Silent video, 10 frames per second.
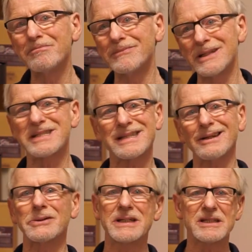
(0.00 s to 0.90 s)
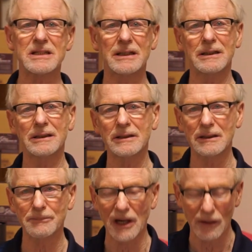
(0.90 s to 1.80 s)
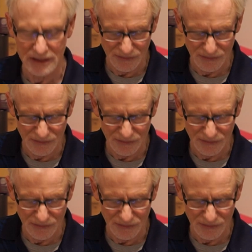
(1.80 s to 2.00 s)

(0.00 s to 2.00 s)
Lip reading: distillery stayed in the Brown's